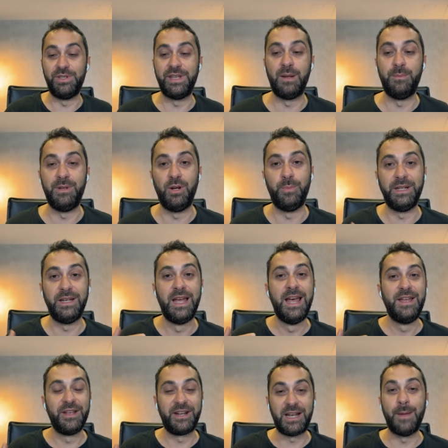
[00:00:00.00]
said, Amir, being
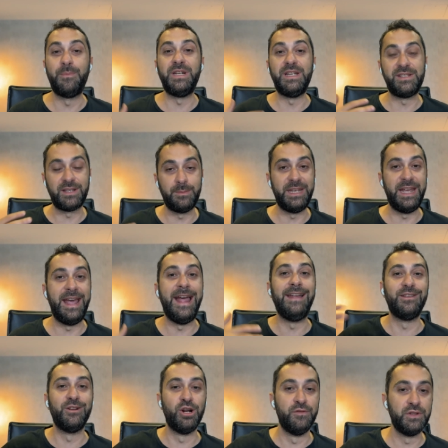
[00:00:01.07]
the company is going to be
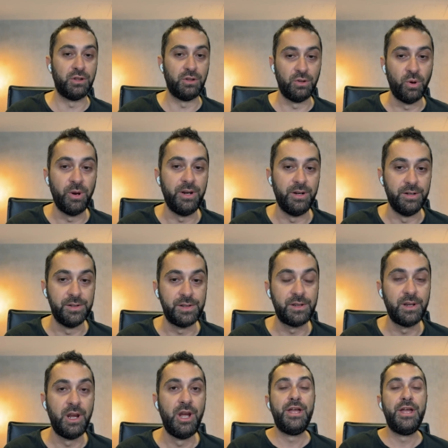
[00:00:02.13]
handed over to lawyers.